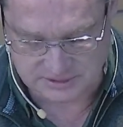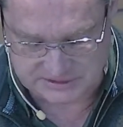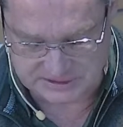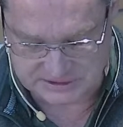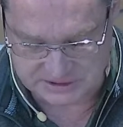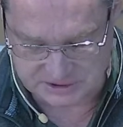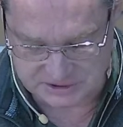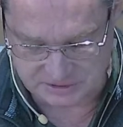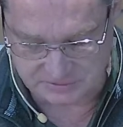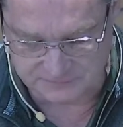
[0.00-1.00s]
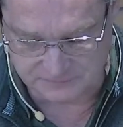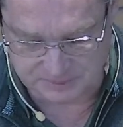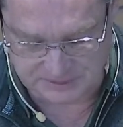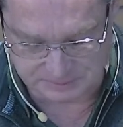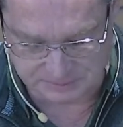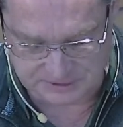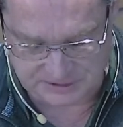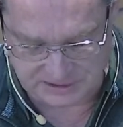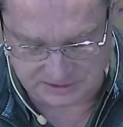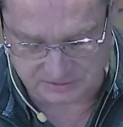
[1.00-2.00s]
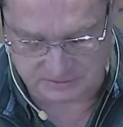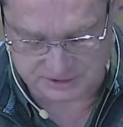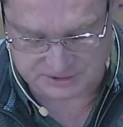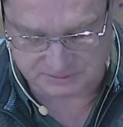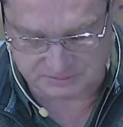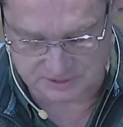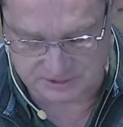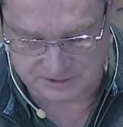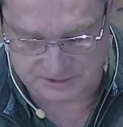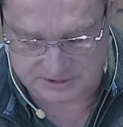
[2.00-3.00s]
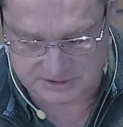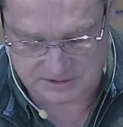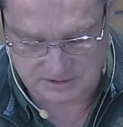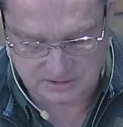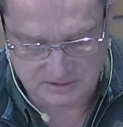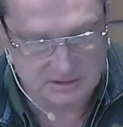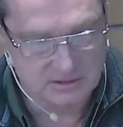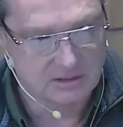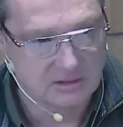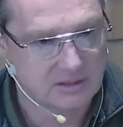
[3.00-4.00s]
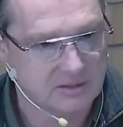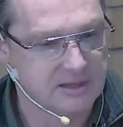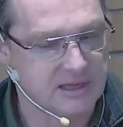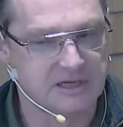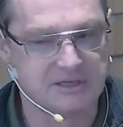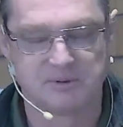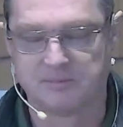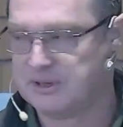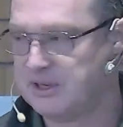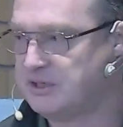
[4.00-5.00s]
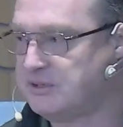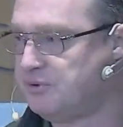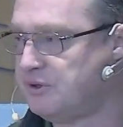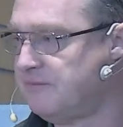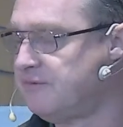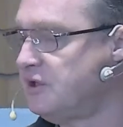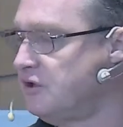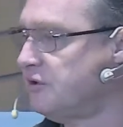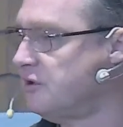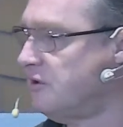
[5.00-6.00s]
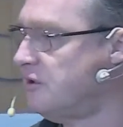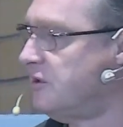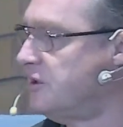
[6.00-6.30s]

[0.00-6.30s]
Because his concern for people to hear the gospel means that he's prepared to put everything on the